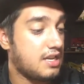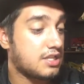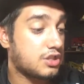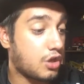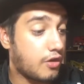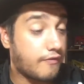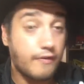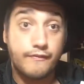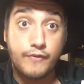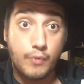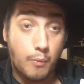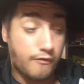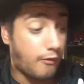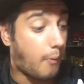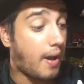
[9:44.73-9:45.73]
So for,
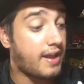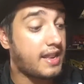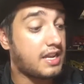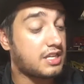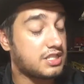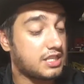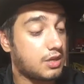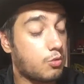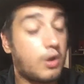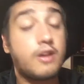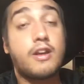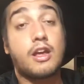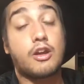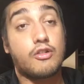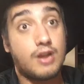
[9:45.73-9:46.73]
for for one energy,
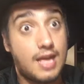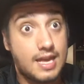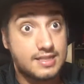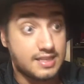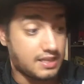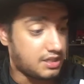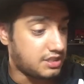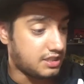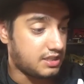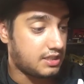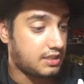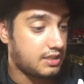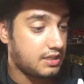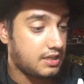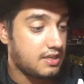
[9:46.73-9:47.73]
one grass energy,
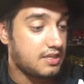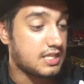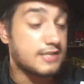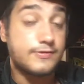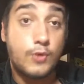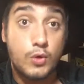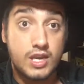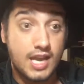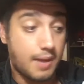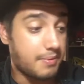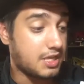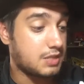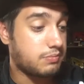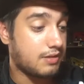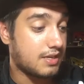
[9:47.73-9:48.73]
this 40
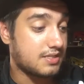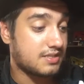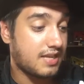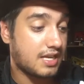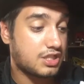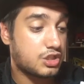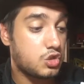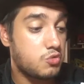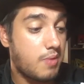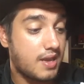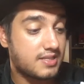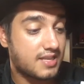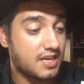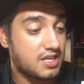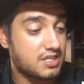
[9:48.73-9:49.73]
damage plus attach two
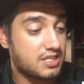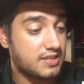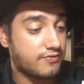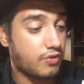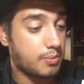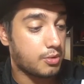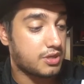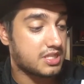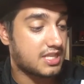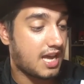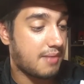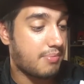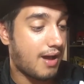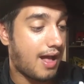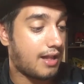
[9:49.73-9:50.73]
basic energy from your
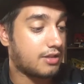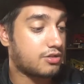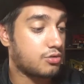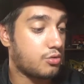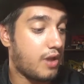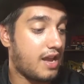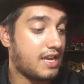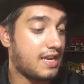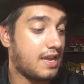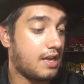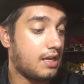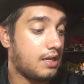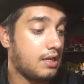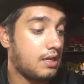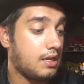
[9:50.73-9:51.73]
discard pile to any